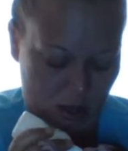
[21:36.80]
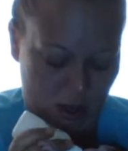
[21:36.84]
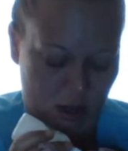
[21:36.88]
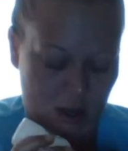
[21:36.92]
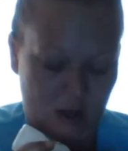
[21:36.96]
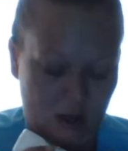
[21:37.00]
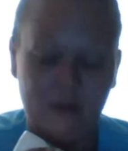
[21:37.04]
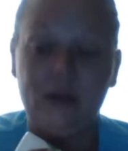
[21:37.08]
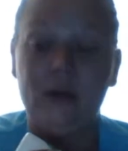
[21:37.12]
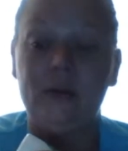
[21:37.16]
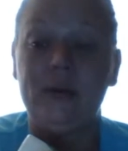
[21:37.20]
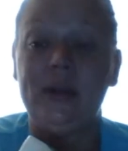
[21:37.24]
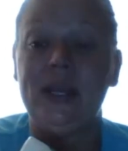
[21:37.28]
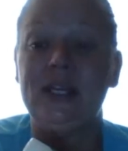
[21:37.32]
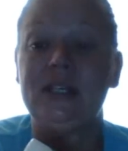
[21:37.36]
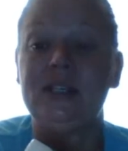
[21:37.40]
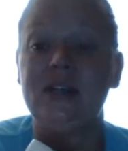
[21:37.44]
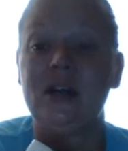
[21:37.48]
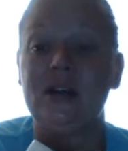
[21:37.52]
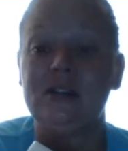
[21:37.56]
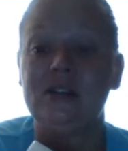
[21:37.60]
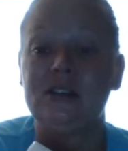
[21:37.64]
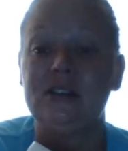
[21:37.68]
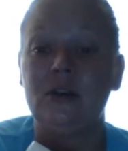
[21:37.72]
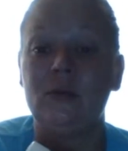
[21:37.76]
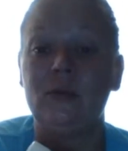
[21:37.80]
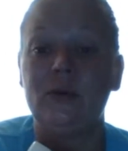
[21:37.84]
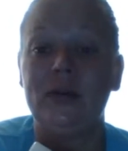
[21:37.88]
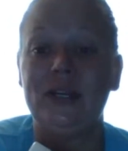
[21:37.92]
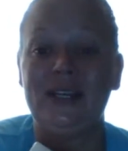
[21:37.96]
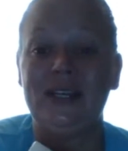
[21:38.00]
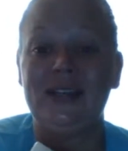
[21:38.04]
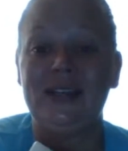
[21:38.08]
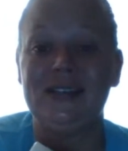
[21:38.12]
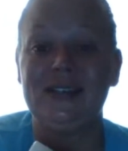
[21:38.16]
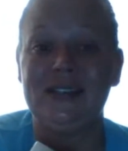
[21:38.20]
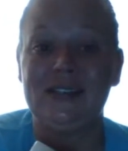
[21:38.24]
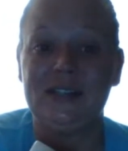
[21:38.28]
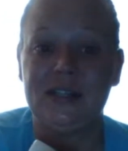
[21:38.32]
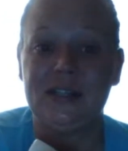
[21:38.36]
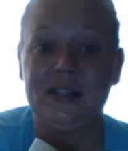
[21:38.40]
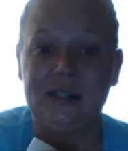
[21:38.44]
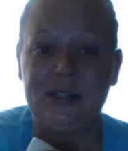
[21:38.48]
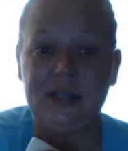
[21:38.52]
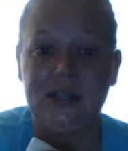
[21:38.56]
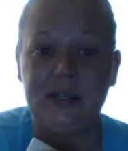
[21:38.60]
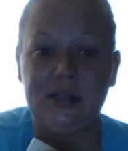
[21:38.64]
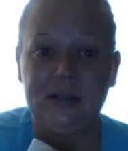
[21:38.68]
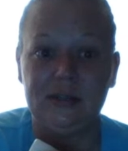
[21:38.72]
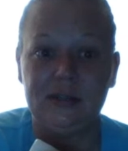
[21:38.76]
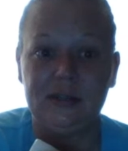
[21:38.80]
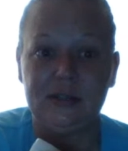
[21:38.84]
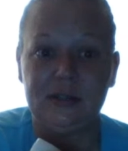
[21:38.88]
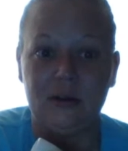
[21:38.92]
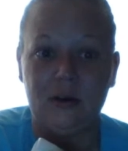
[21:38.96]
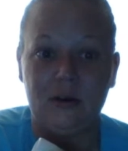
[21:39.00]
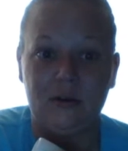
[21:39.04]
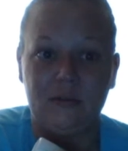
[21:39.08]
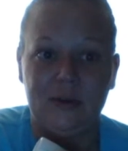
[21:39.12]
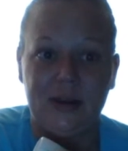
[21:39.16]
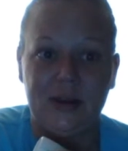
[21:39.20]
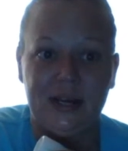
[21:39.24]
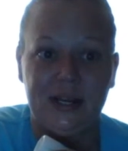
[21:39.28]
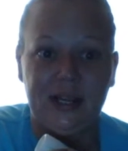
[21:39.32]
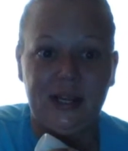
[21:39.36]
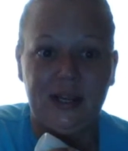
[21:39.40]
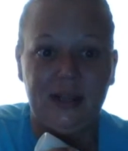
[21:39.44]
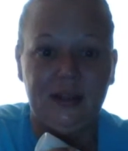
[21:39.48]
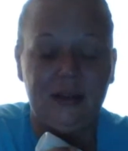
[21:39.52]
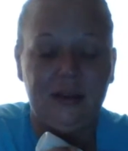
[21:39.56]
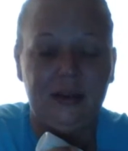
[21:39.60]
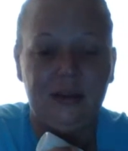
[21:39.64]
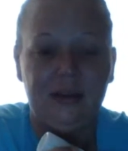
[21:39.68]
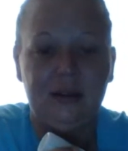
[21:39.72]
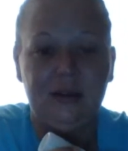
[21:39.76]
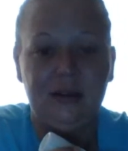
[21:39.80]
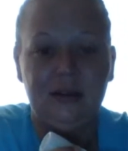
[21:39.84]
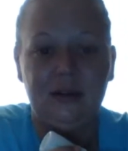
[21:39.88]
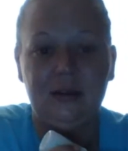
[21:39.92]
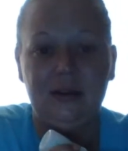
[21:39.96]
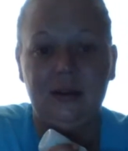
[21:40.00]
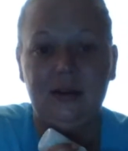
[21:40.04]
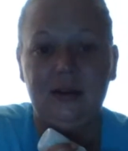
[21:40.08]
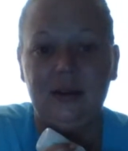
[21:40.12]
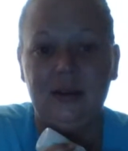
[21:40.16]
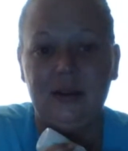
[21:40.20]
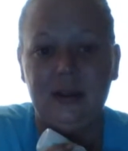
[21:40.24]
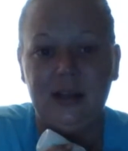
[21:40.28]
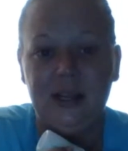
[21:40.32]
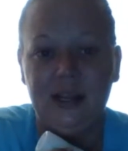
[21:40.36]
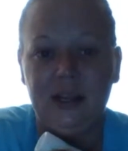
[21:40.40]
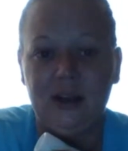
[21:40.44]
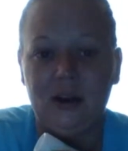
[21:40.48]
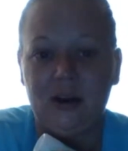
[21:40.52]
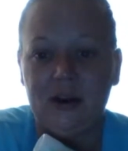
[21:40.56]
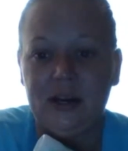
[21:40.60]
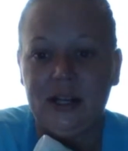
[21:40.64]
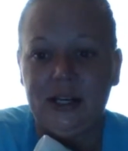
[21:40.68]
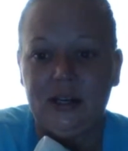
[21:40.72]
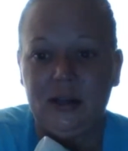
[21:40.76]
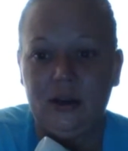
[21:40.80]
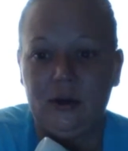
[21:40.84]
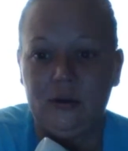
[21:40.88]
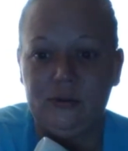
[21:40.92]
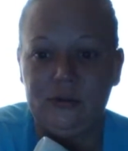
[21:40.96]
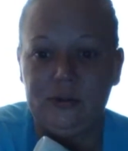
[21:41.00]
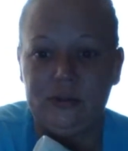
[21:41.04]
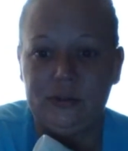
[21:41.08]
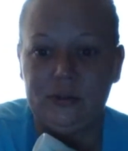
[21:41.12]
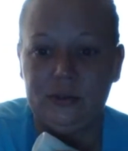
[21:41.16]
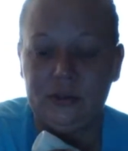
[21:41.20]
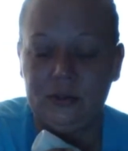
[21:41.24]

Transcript: Although he does know what kisses is already. He already knows.